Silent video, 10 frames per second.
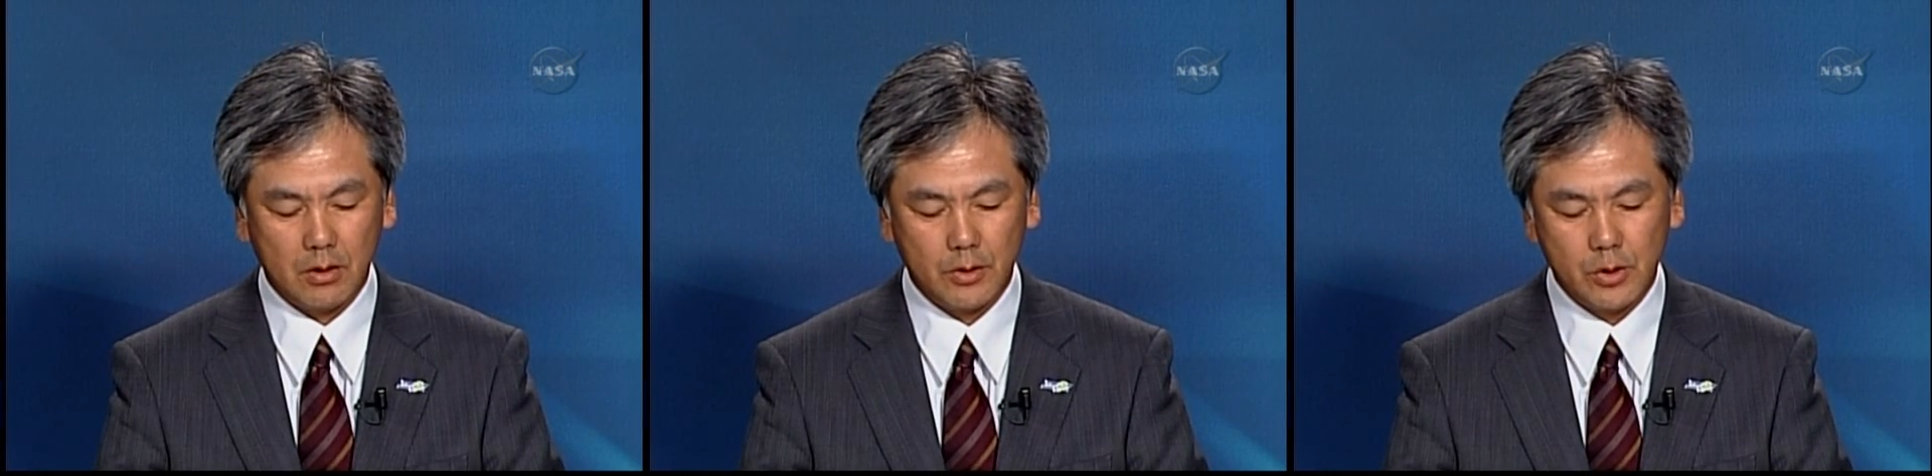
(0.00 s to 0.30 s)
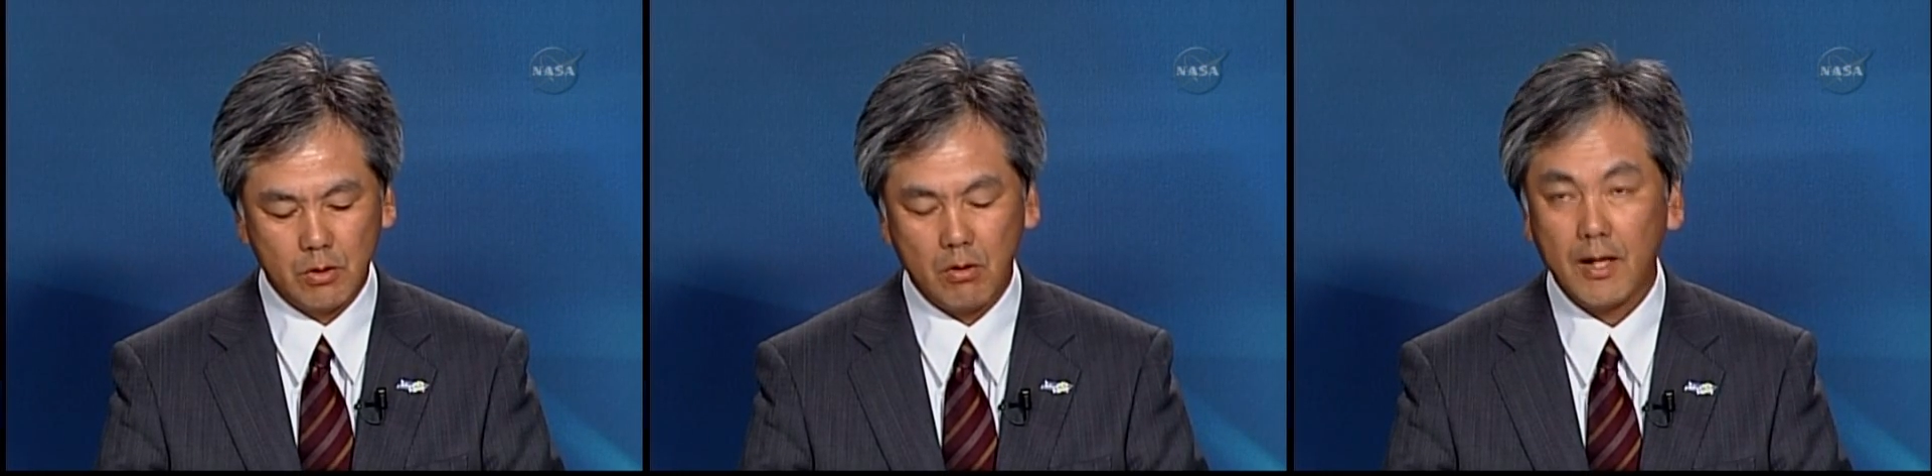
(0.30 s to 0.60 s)

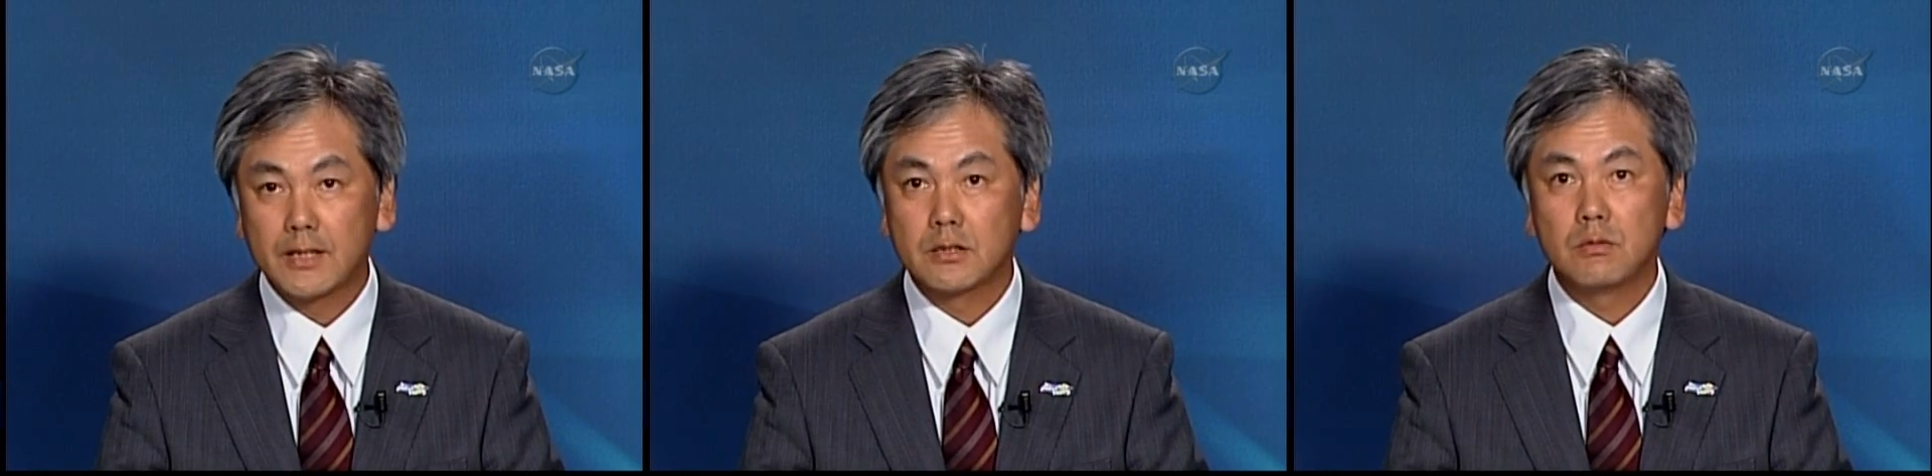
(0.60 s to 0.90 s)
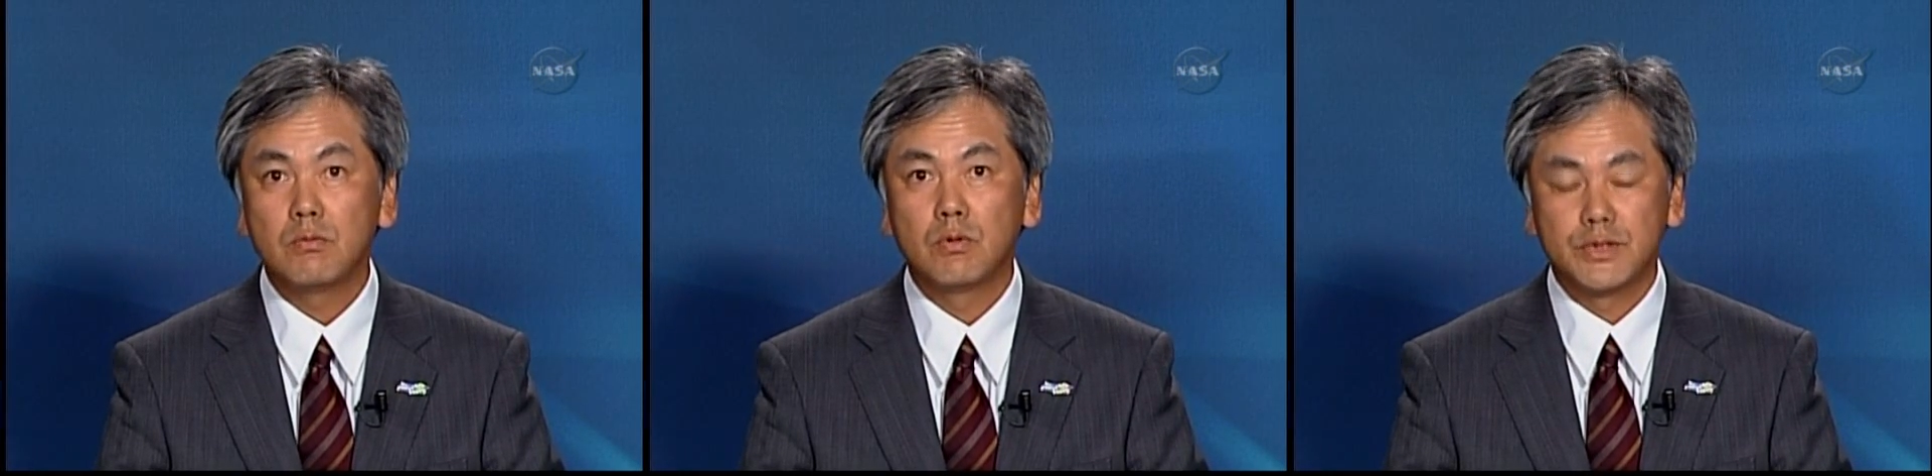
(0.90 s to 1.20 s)
new horizon
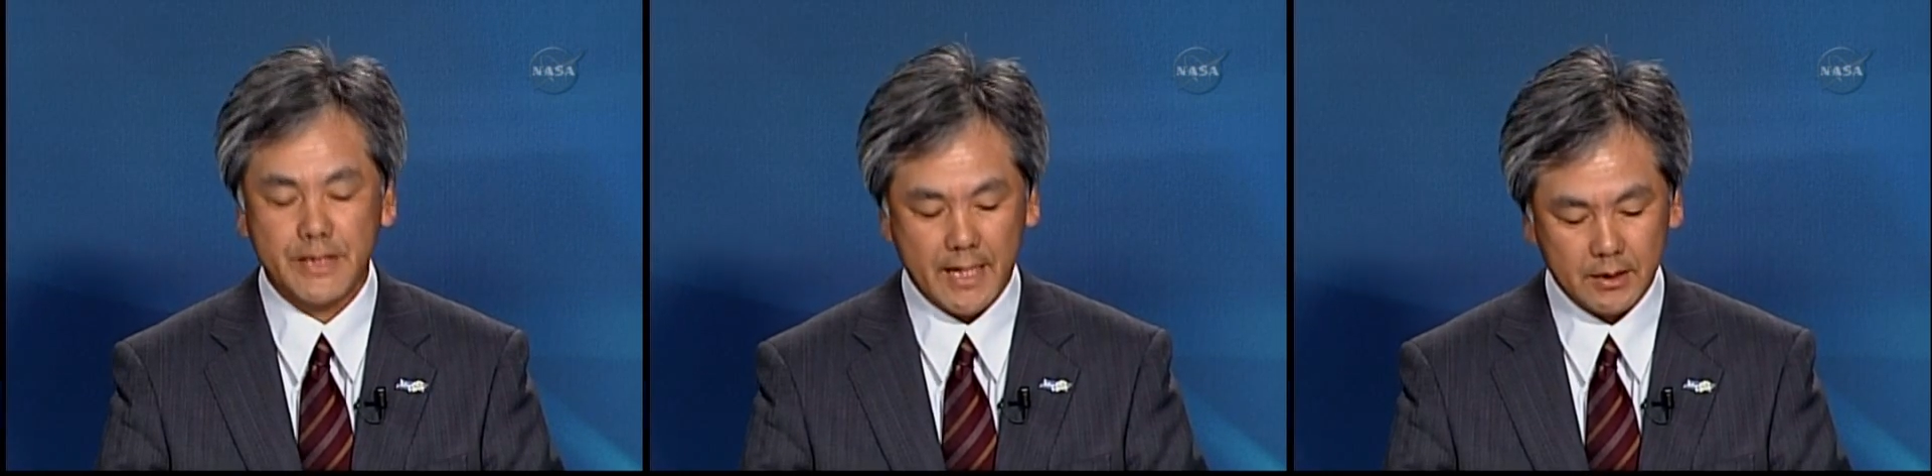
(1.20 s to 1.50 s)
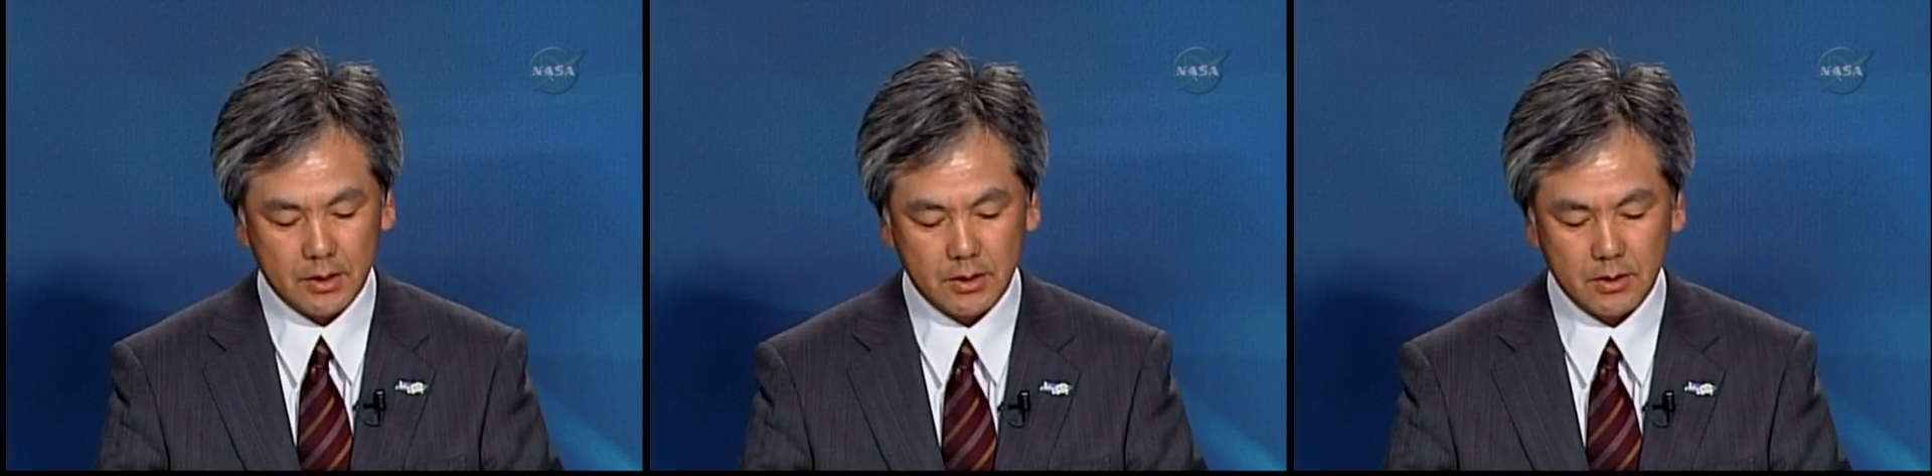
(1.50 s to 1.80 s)
for
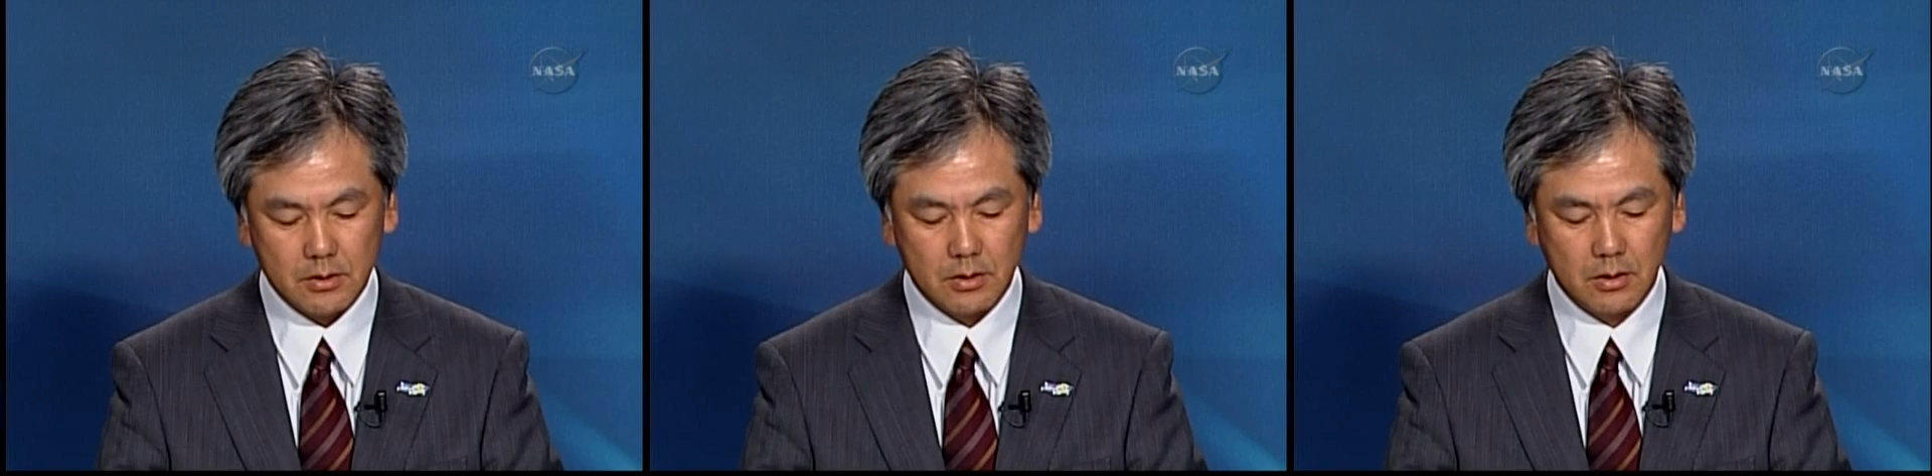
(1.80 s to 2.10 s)
JAXA